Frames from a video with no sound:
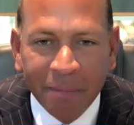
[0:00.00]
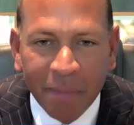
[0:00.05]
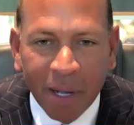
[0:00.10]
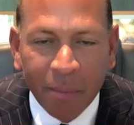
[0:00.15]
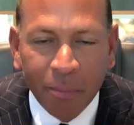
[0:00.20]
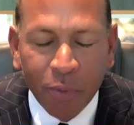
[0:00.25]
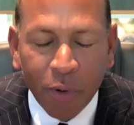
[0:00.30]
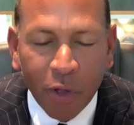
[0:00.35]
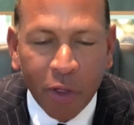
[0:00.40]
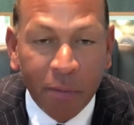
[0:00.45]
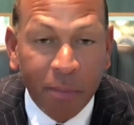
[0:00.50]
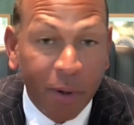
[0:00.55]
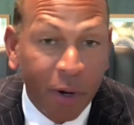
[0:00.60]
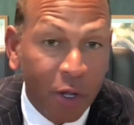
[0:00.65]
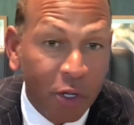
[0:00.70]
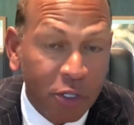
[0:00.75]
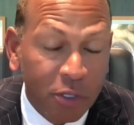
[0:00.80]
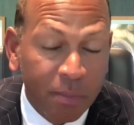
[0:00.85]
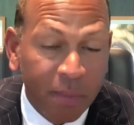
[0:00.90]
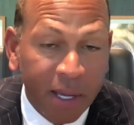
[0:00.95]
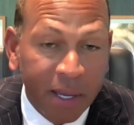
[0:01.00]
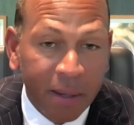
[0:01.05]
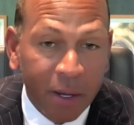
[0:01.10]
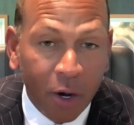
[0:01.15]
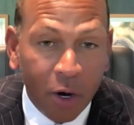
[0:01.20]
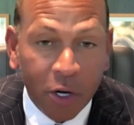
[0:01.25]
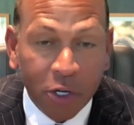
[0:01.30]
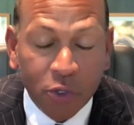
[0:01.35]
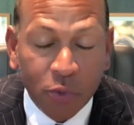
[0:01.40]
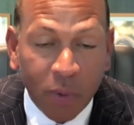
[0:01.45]
my brother, but also my
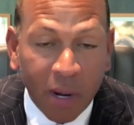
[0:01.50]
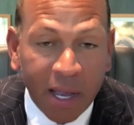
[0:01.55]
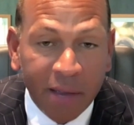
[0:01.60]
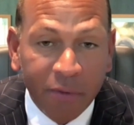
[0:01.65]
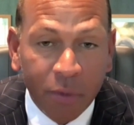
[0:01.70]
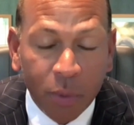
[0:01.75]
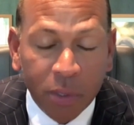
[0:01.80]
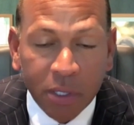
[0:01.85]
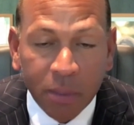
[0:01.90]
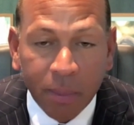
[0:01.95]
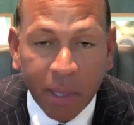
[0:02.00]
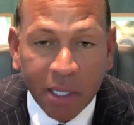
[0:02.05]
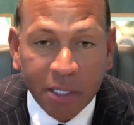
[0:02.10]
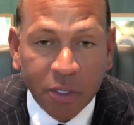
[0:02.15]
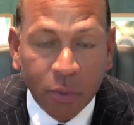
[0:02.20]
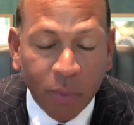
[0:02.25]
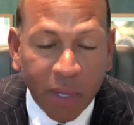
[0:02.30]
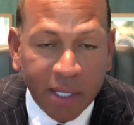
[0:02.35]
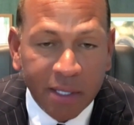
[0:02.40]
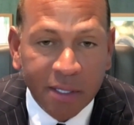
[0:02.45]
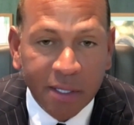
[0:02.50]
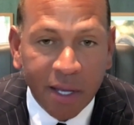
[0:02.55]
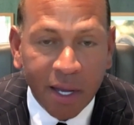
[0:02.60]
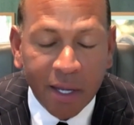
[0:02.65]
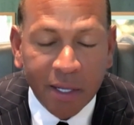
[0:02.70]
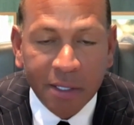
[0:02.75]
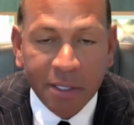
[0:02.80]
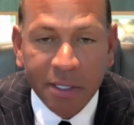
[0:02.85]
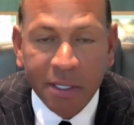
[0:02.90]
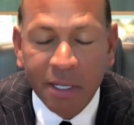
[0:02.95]
arch rival with the Boston Red
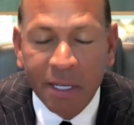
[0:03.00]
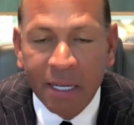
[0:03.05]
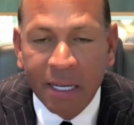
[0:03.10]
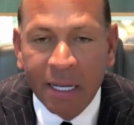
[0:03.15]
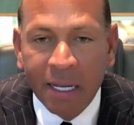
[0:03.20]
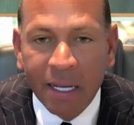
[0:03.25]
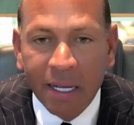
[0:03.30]
Sox,